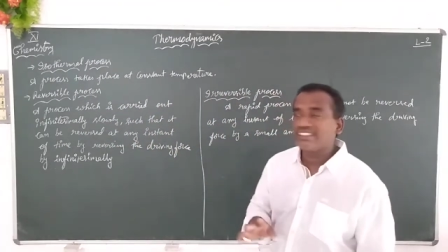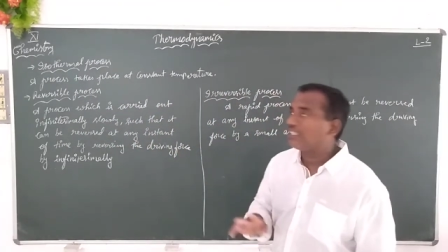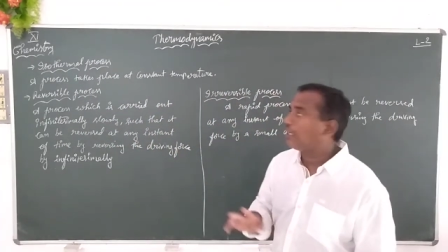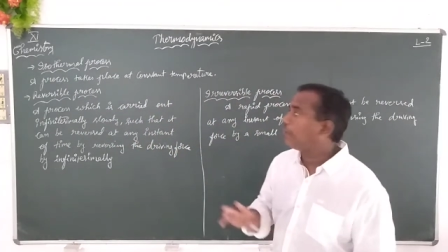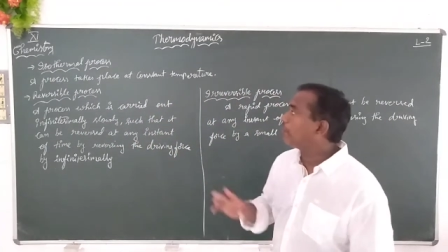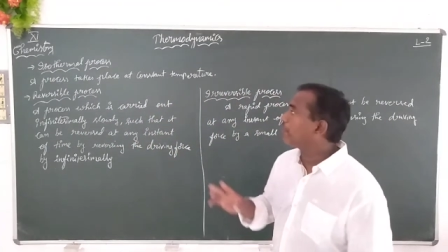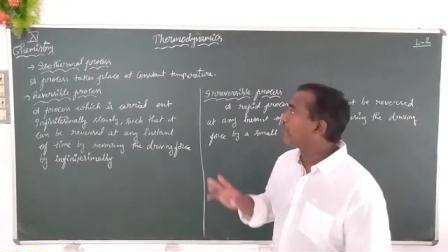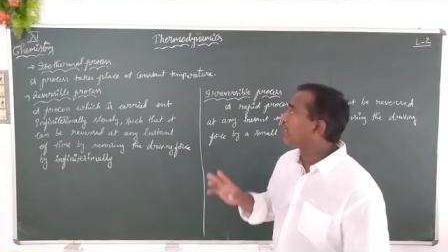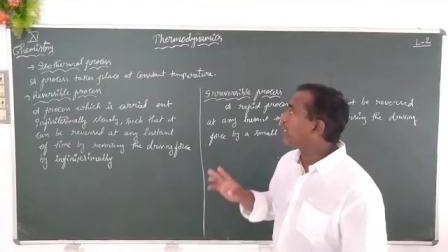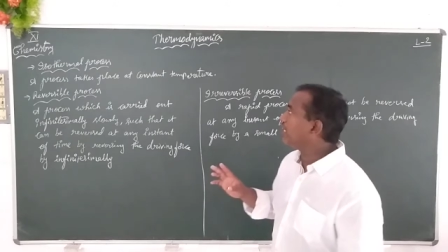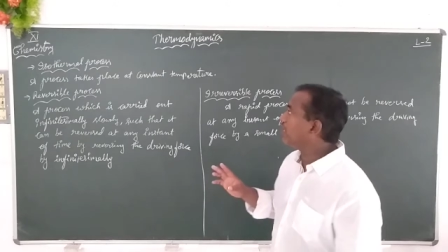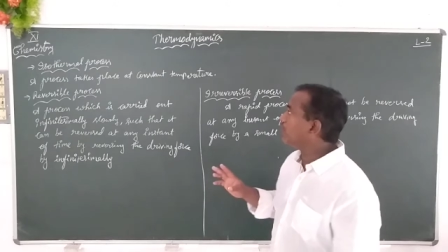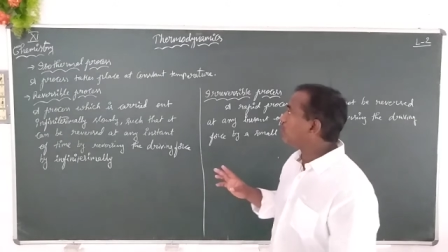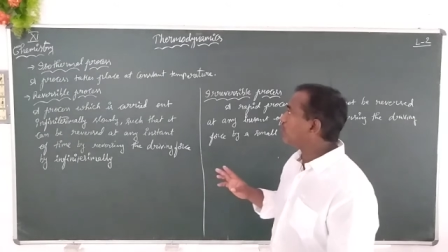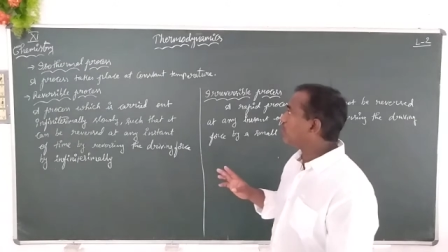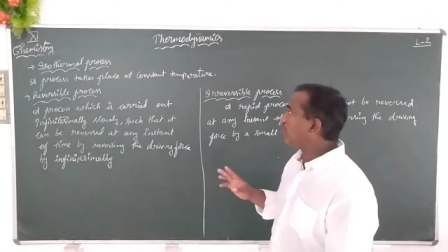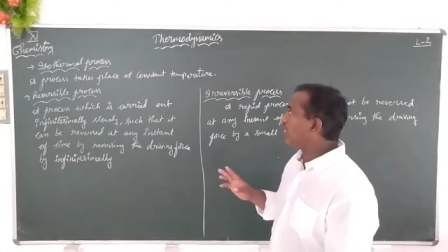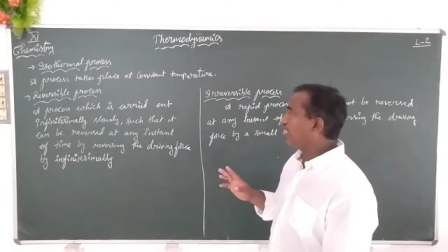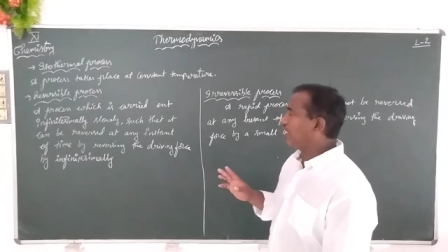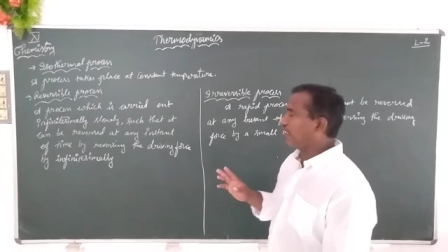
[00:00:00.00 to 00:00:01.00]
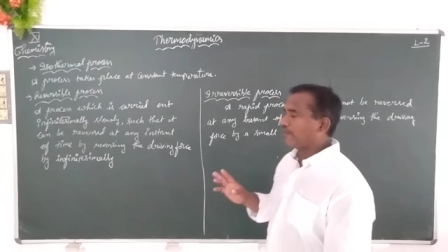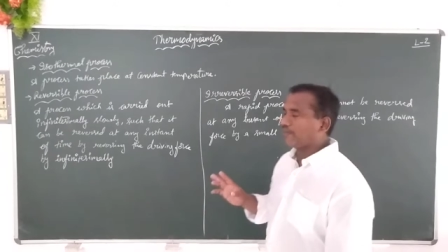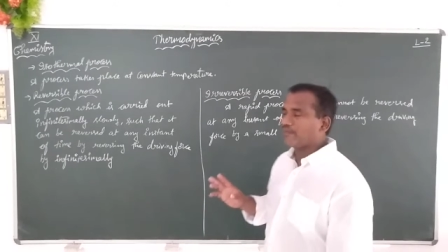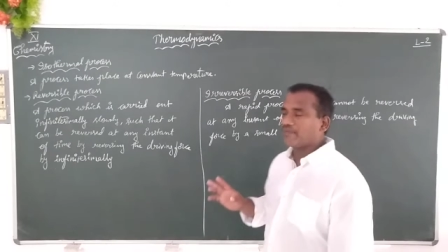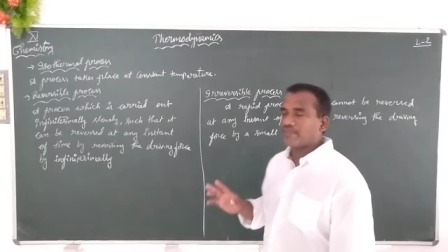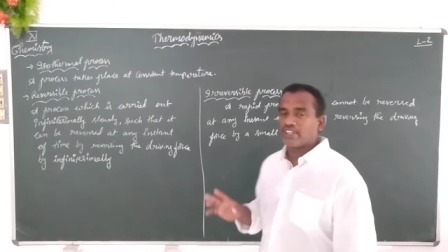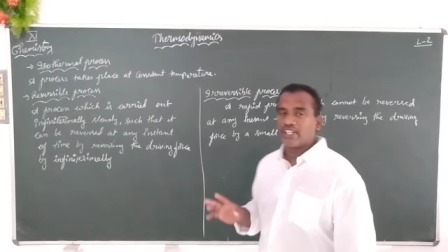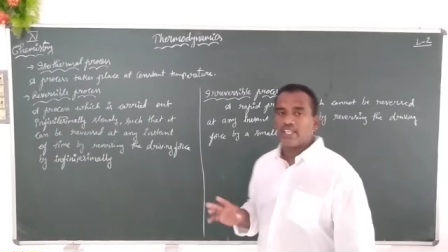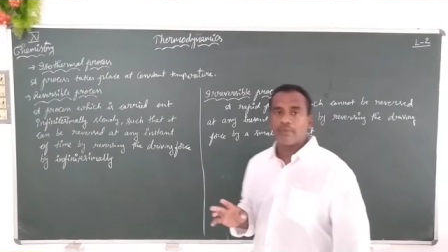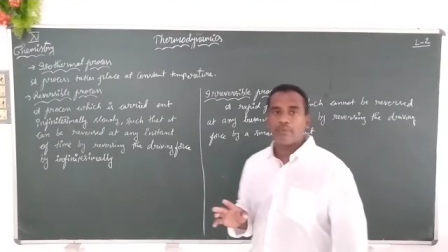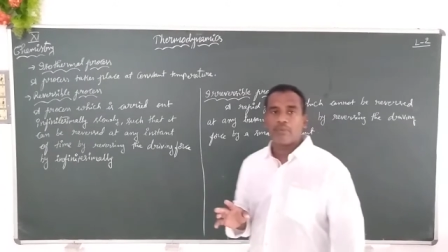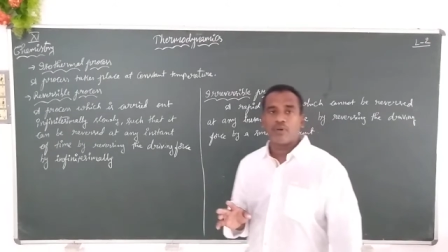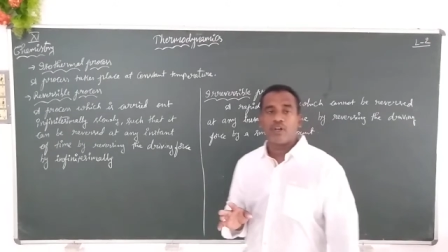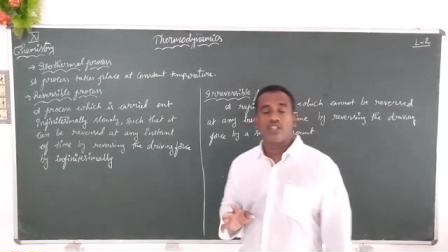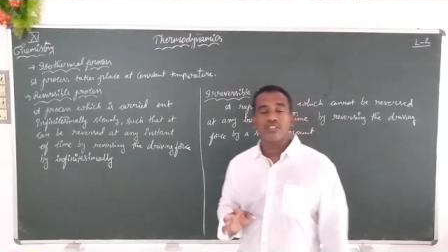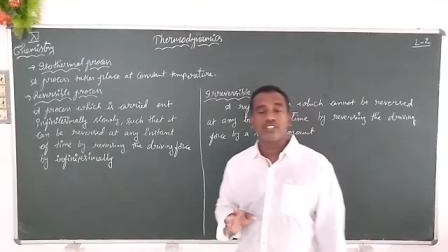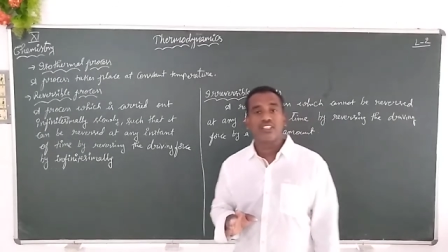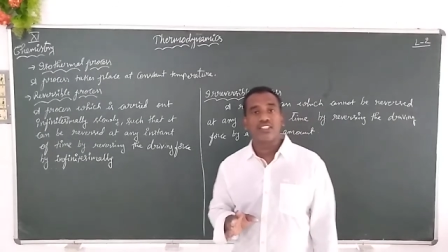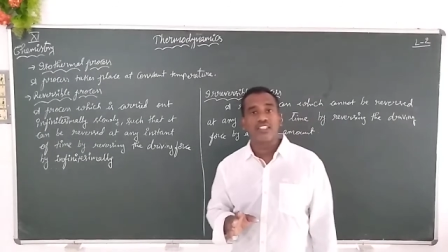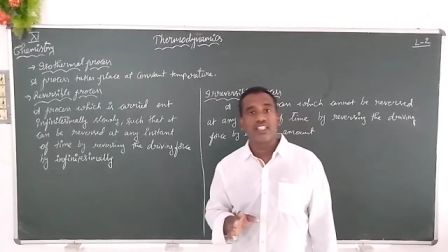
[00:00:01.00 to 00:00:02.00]
temperature. A
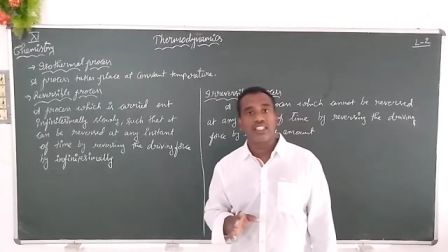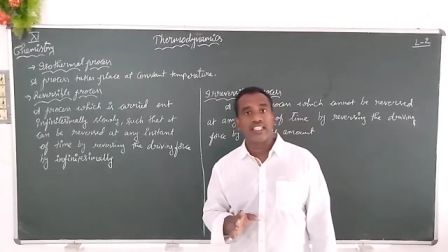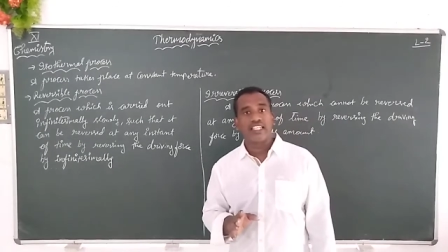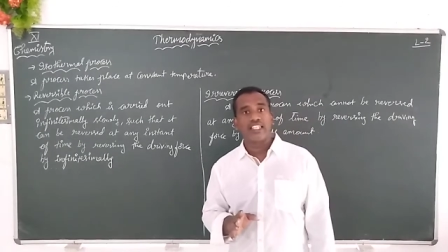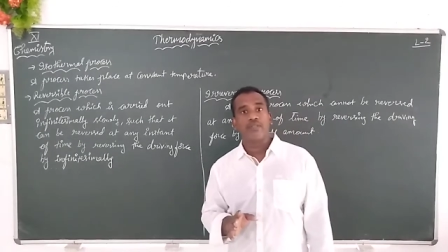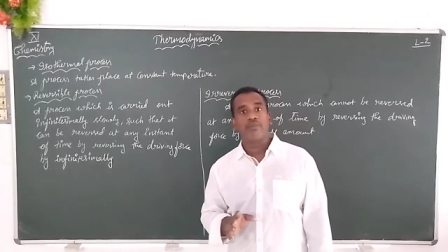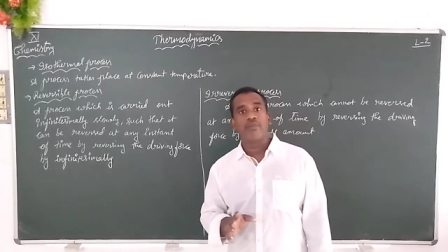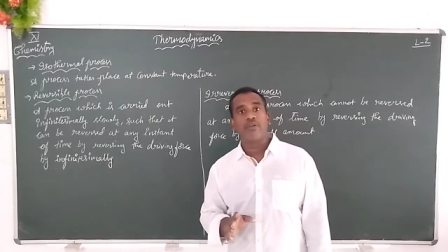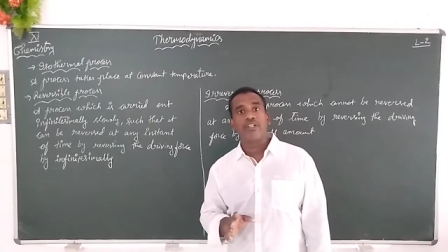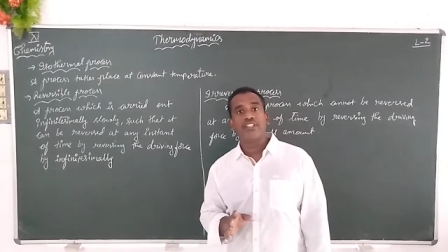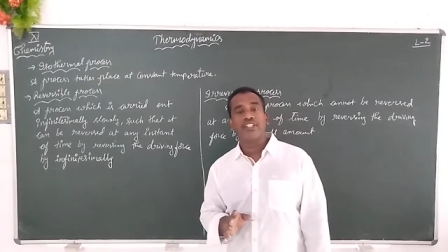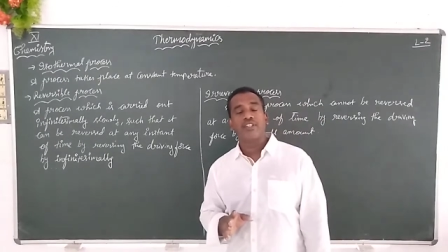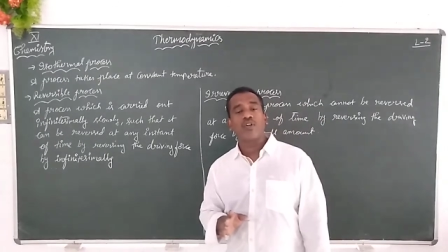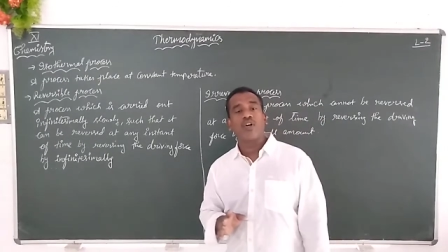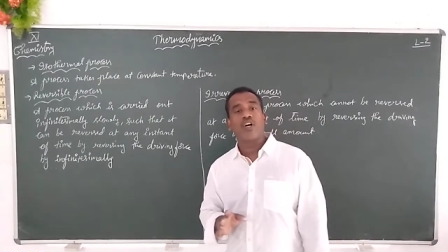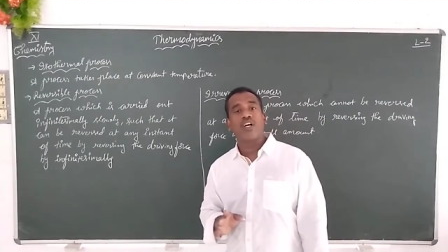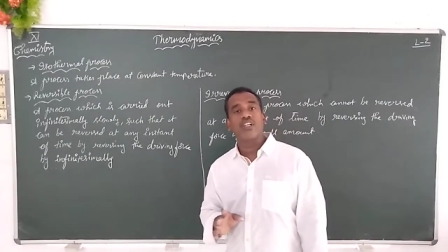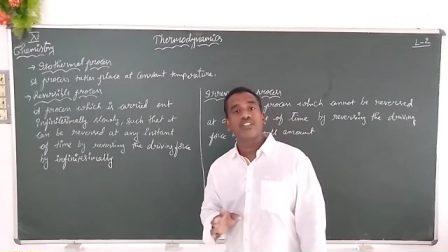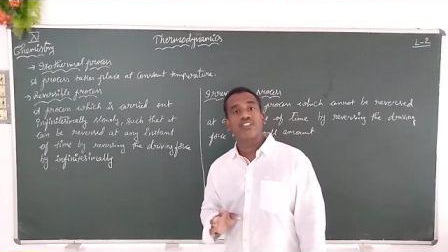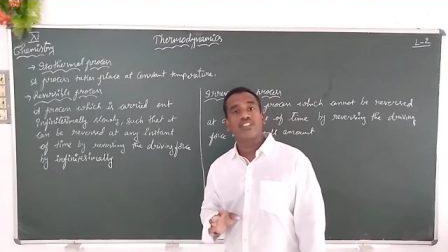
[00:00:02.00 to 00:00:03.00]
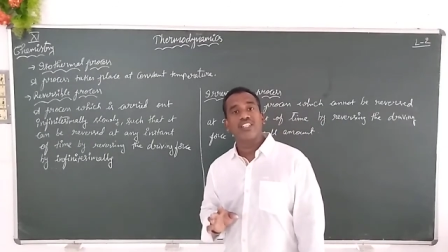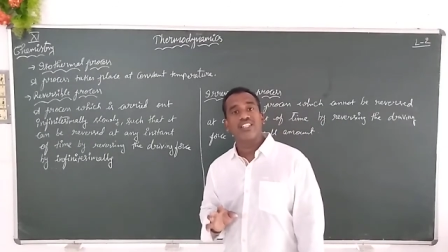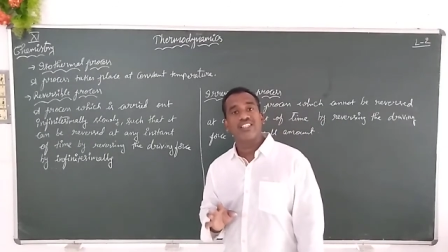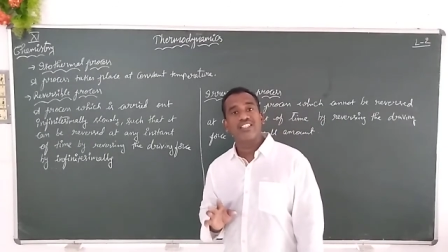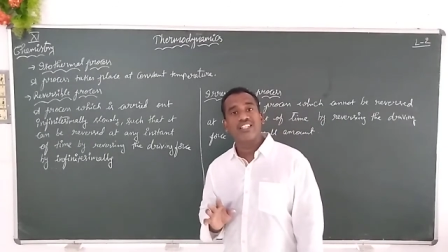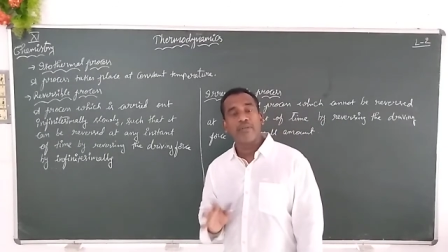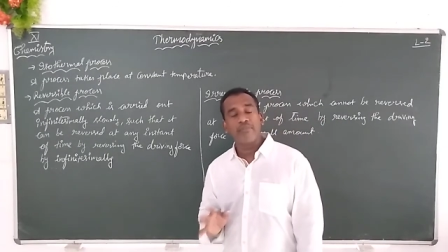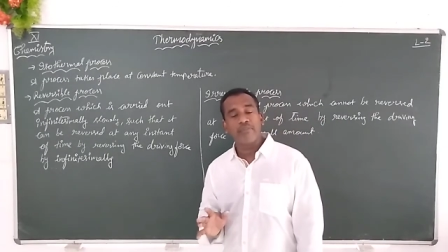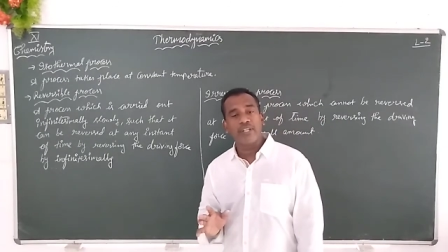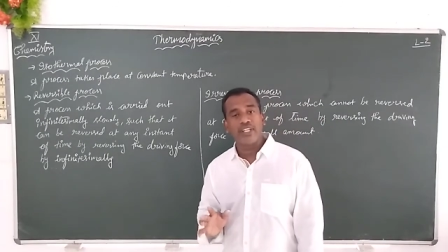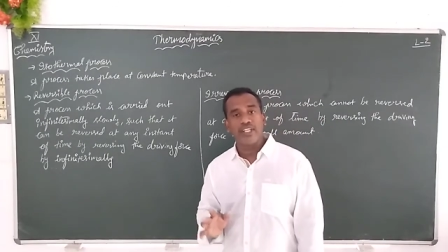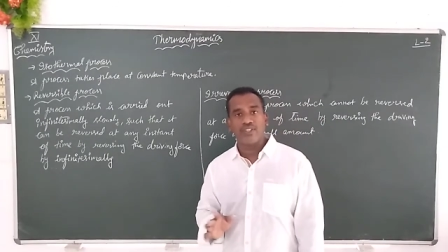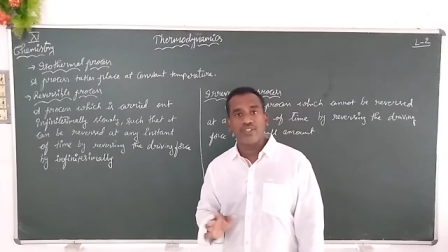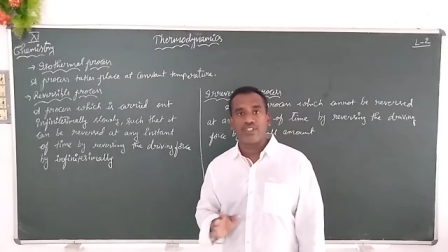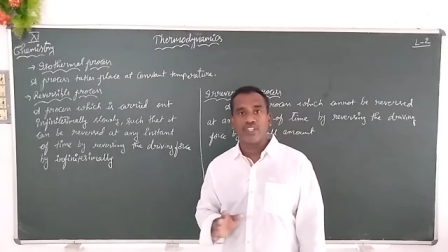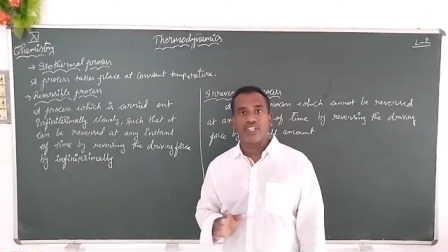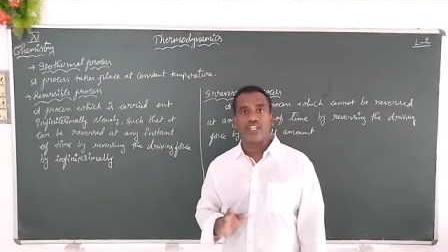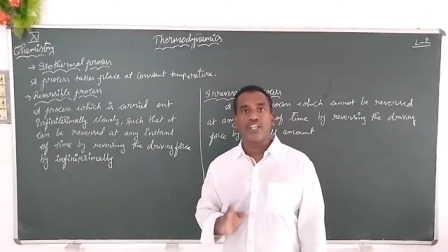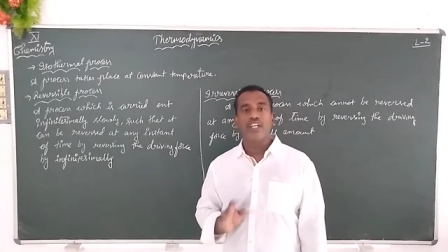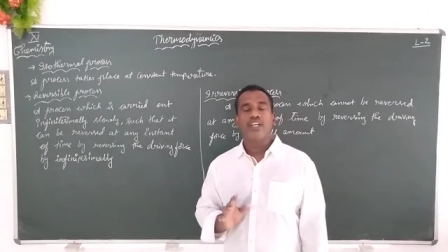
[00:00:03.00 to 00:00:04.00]
process that takes place at constant temperature